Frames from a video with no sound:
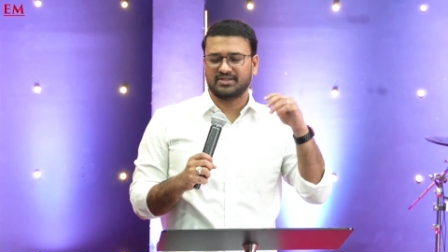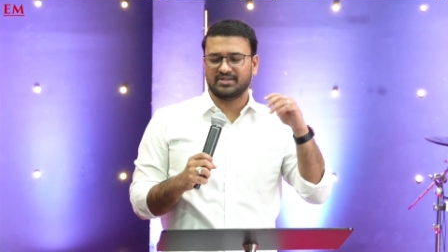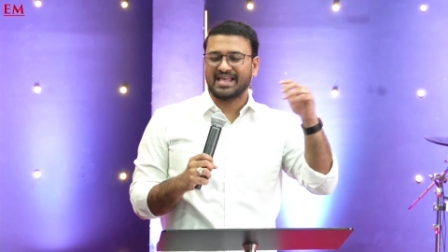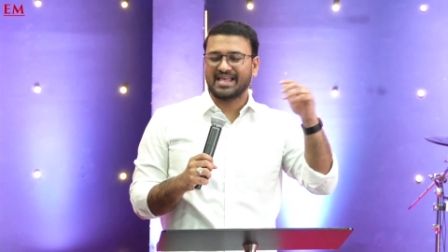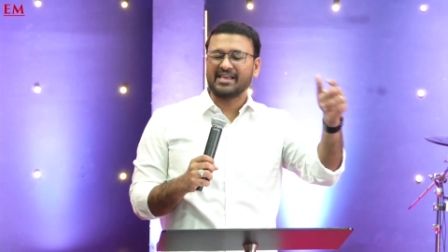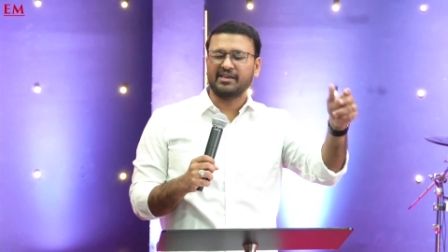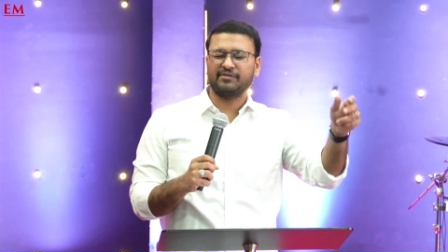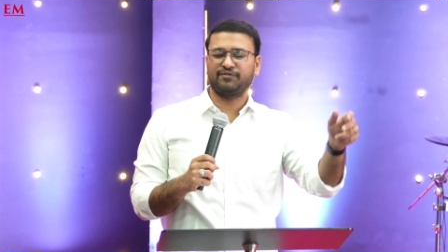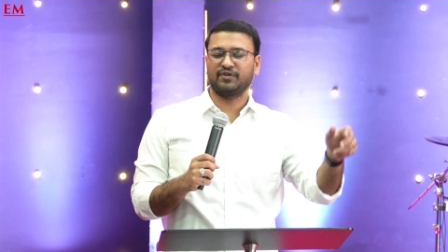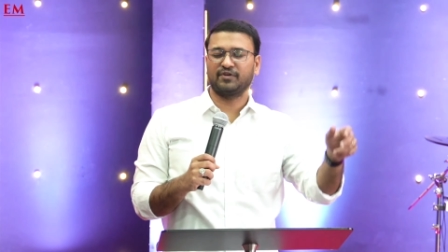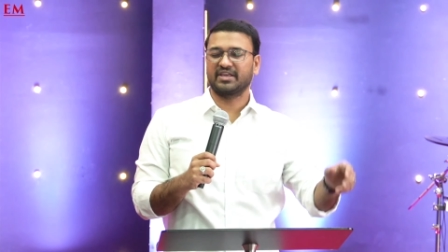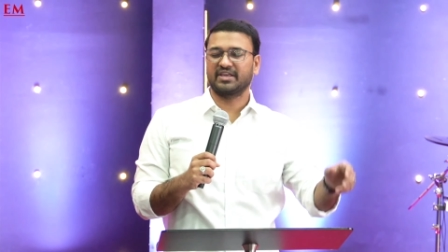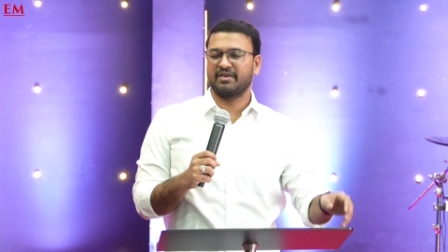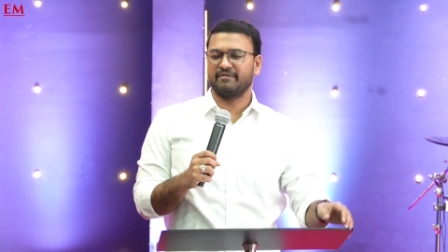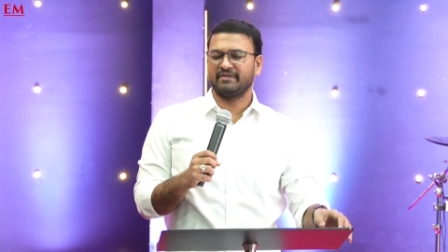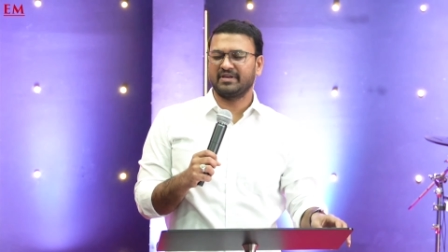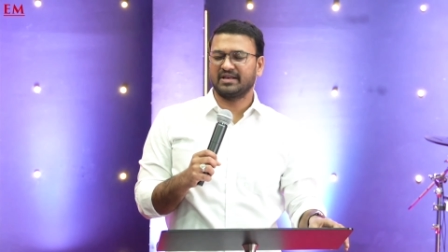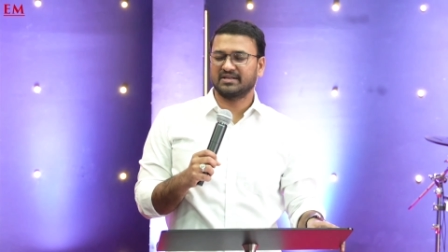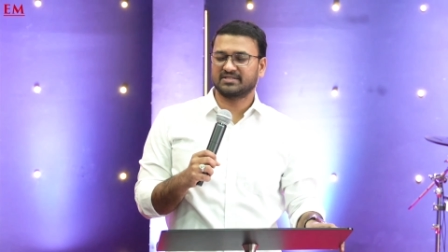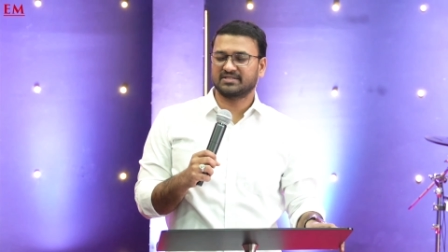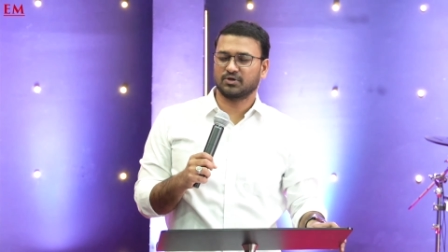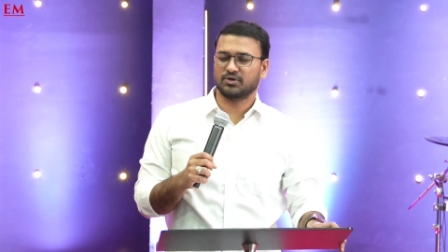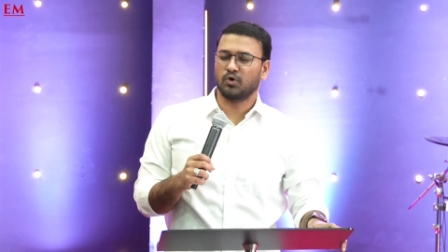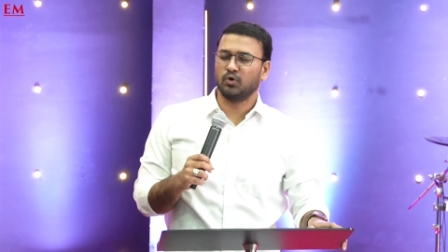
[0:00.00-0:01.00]
thank you for giving
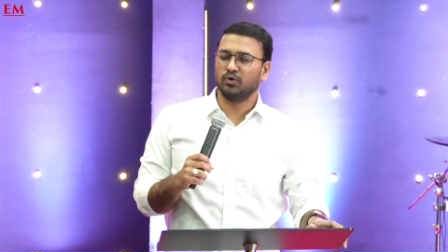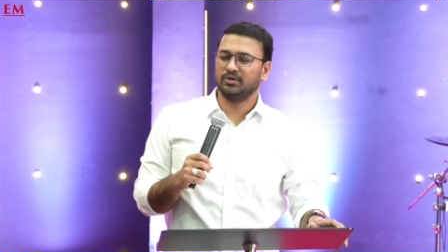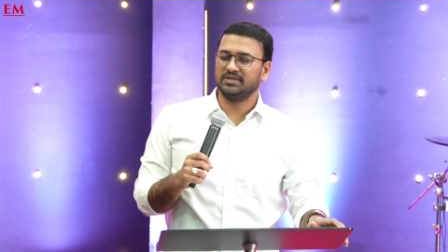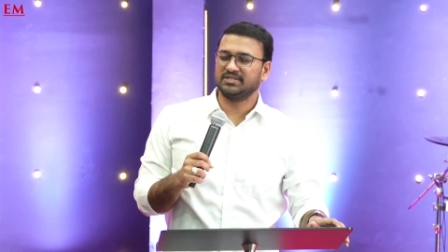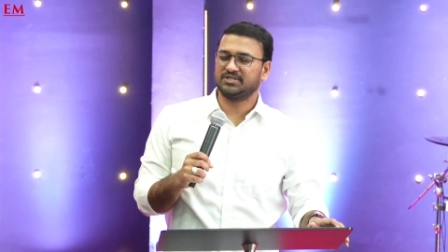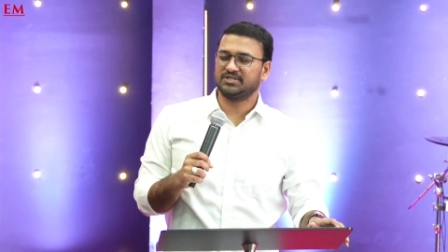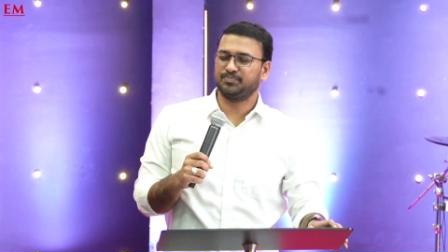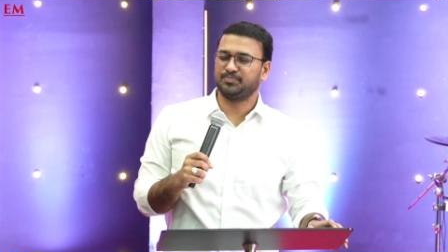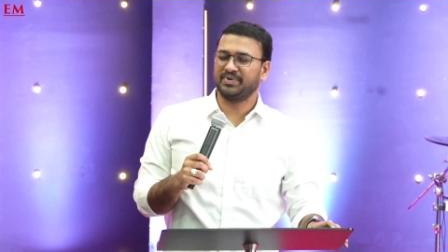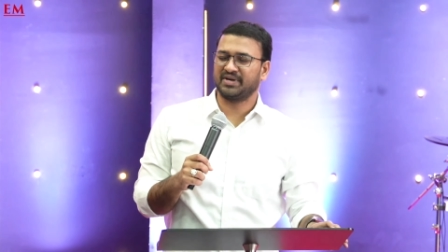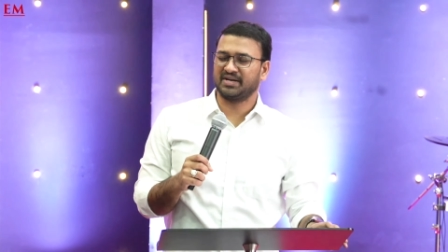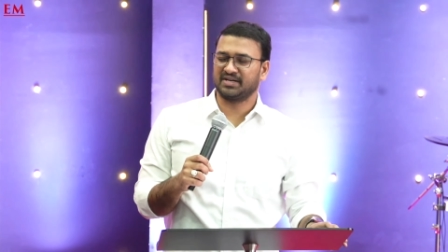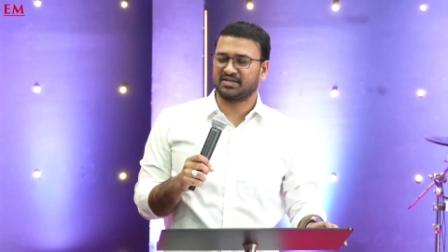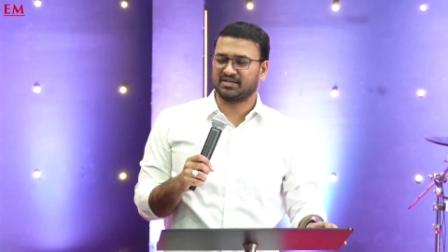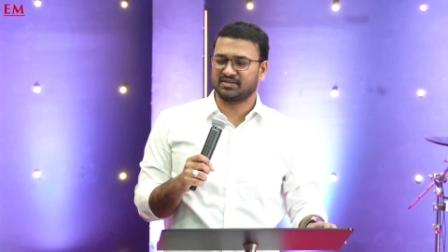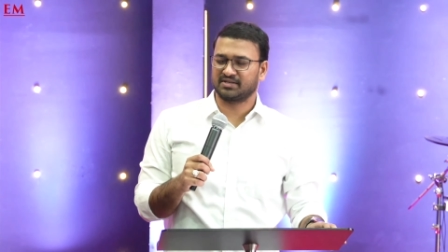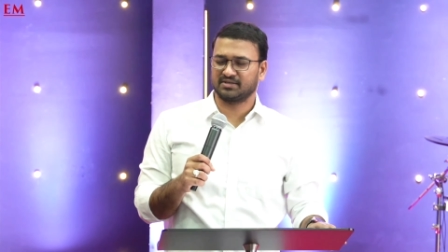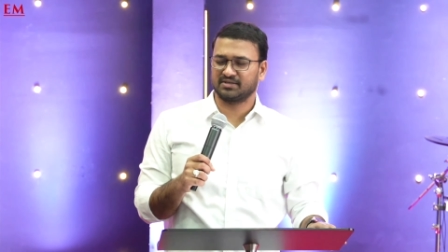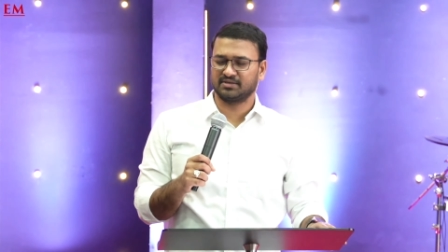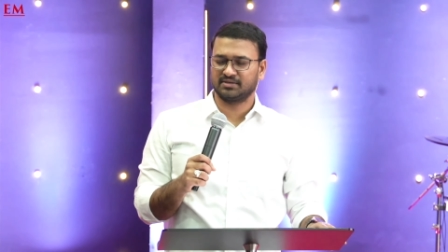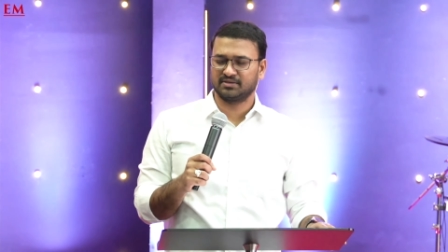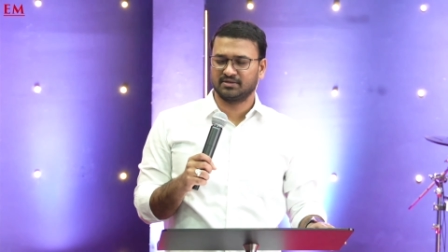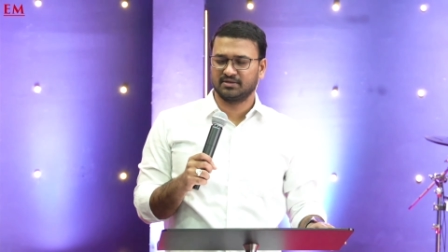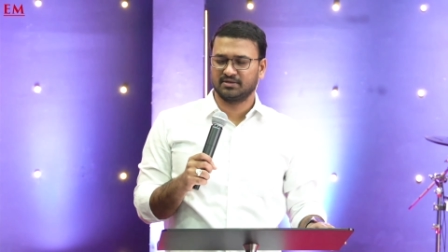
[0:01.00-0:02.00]
us the Holy Spirit
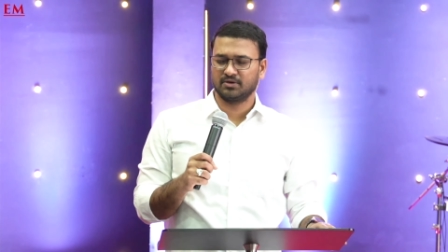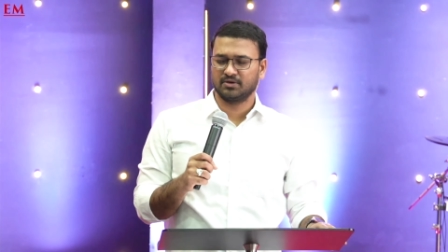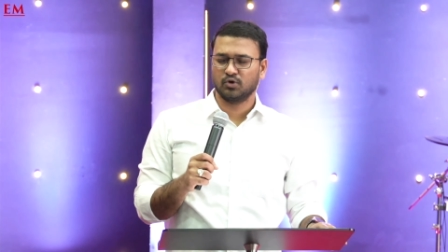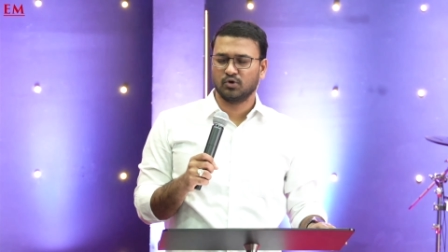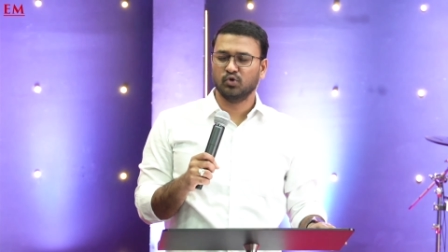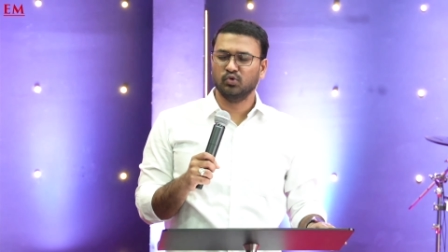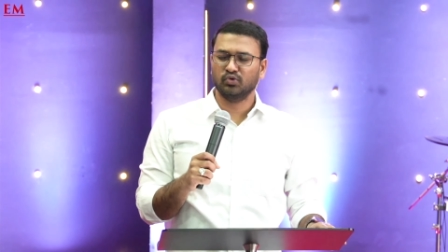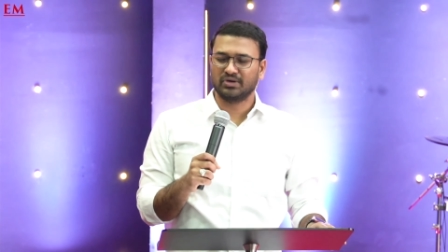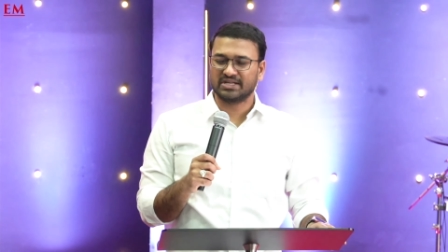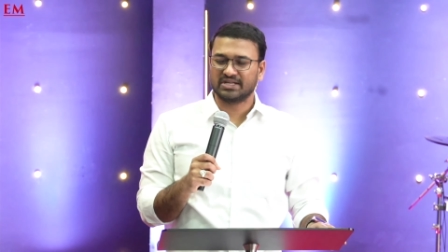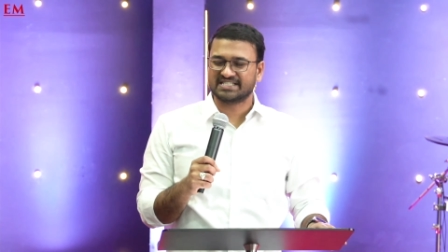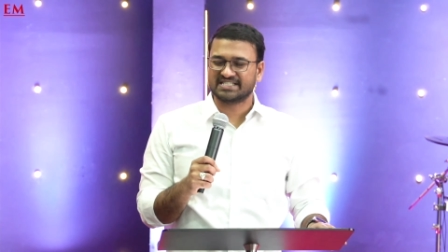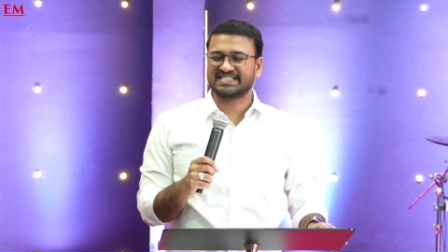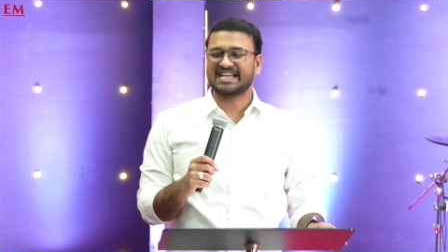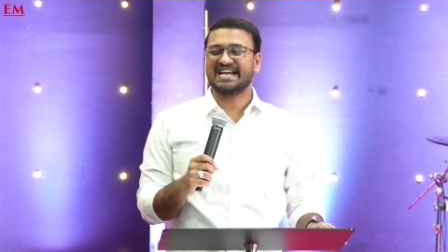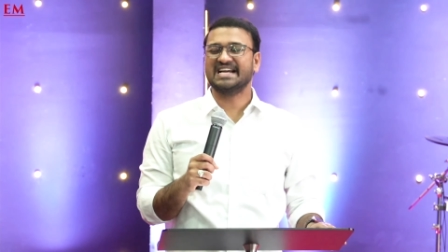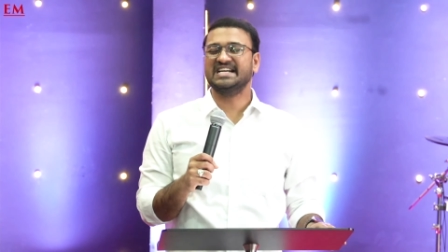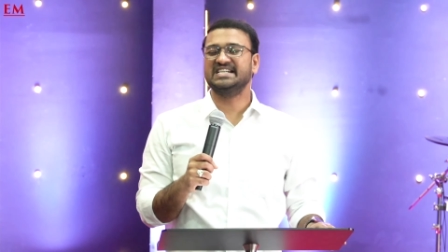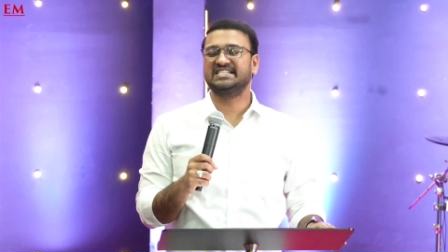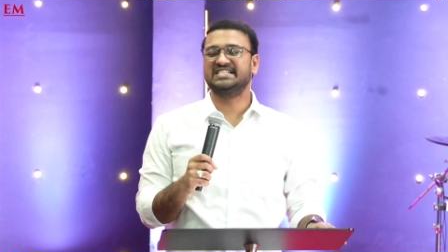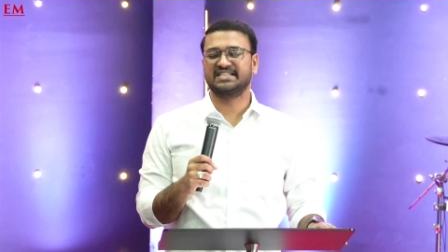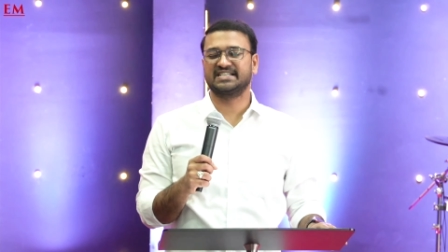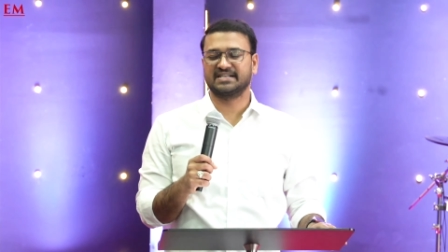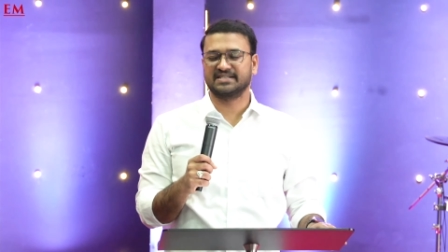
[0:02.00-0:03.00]
who
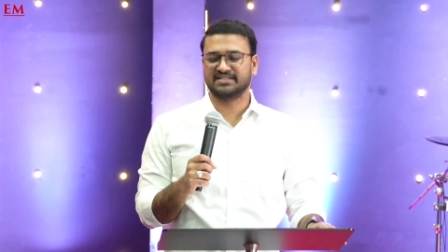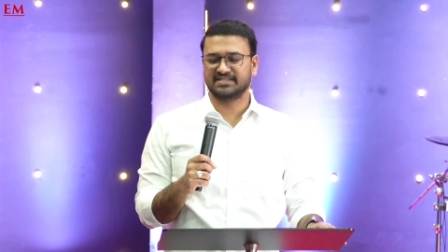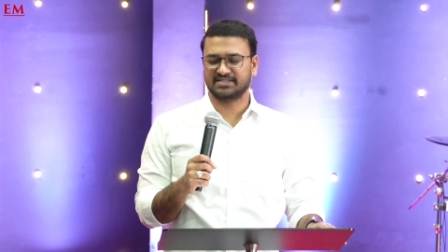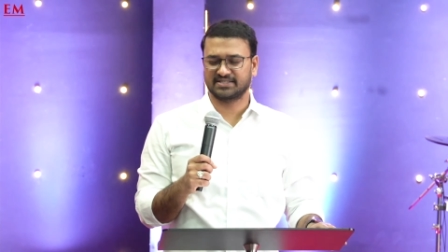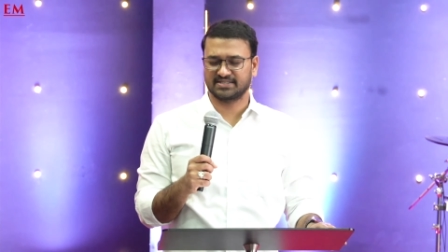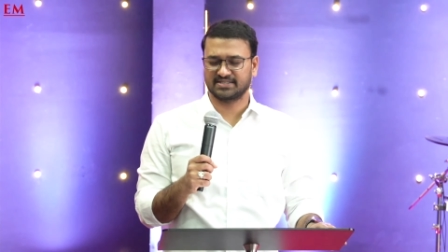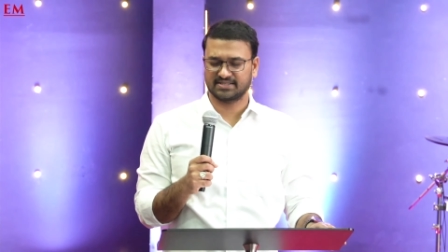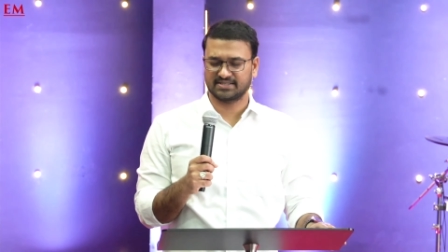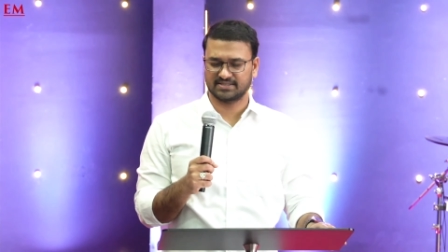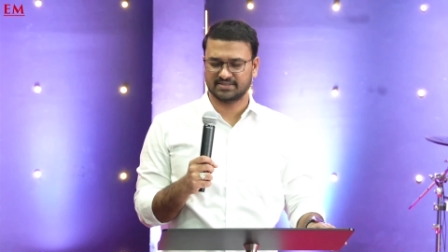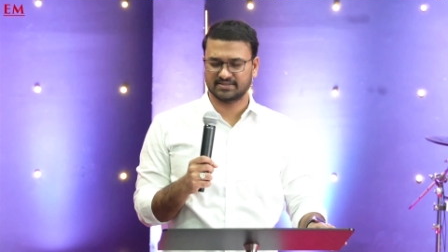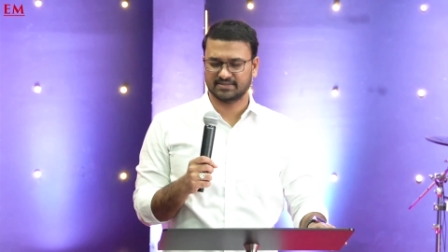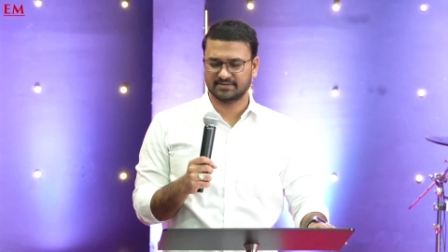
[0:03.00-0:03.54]
resides in us,